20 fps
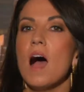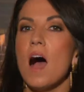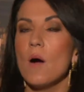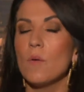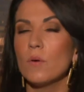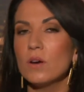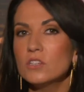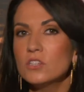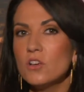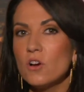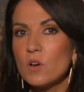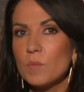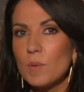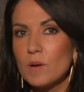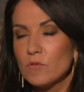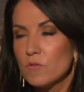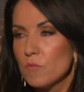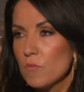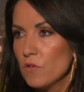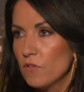I want to talk
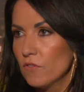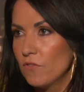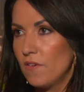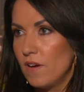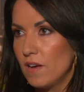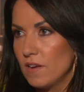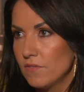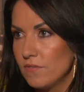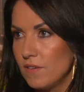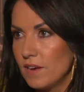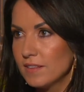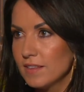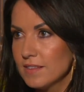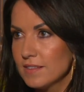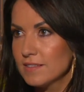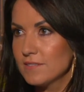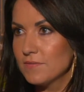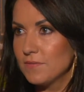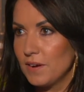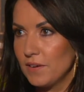about Removify. I find
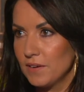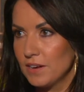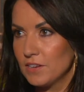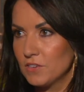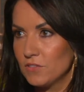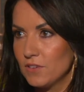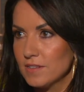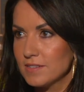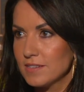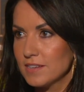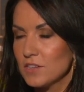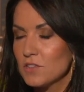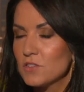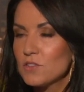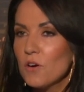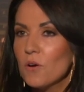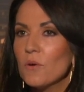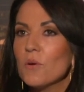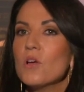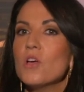this very interesting.
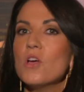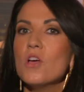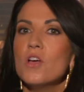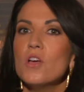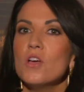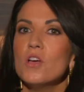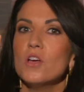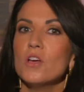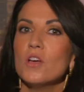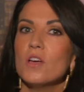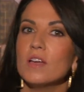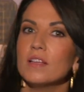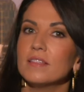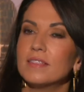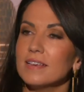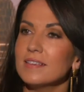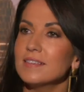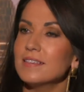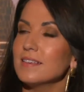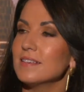So
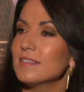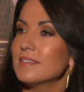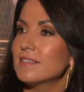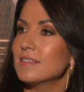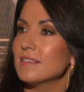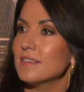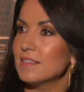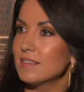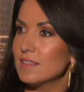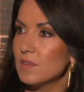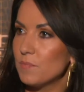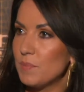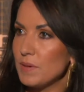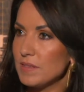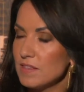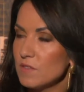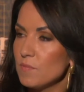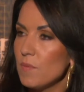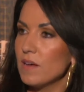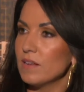this is the
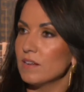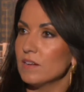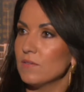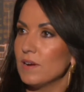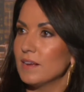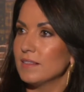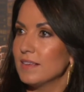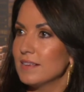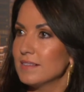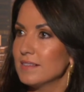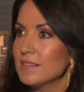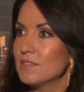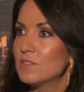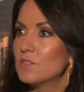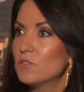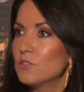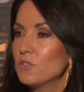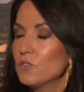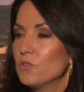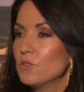business model around this is
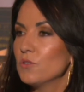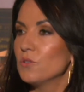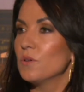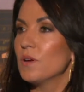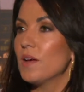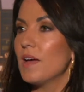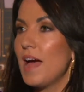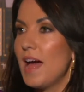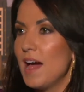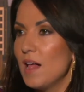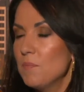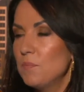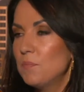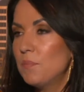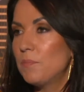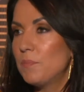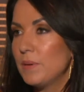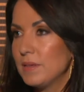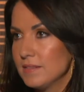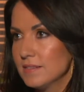to help
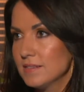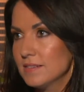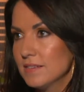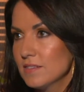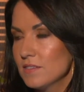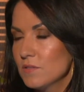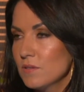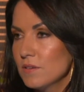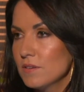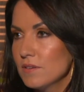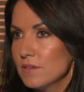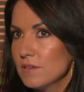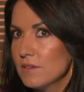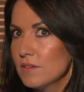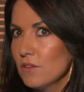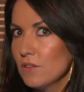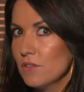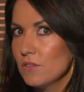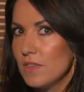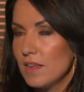businesses
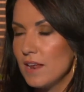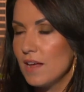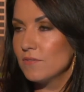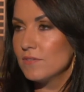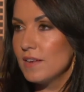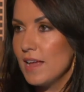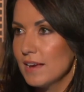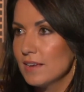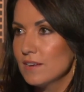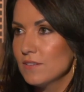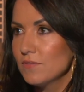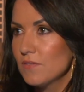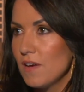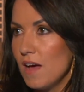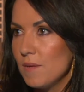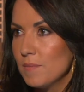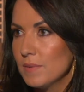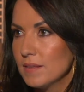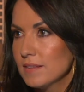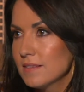that have negative
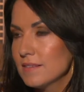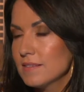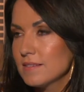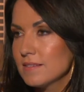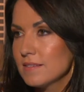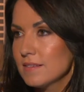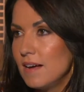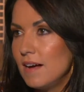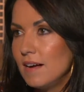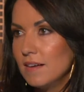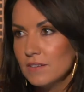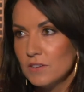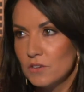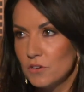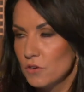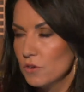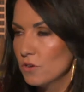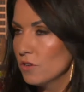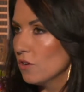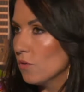comments on
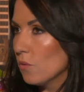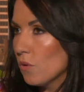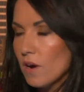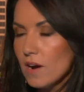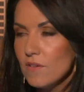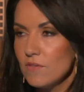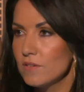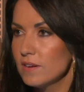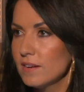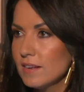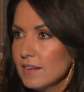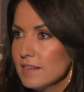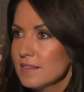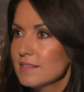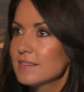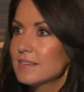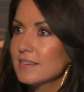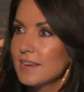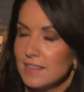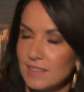Google or wherever it is
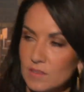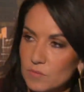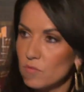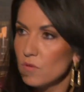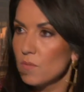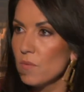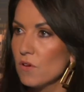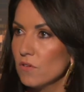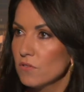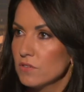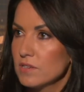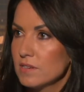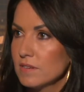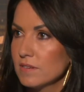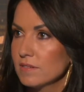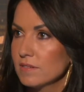to get them removed.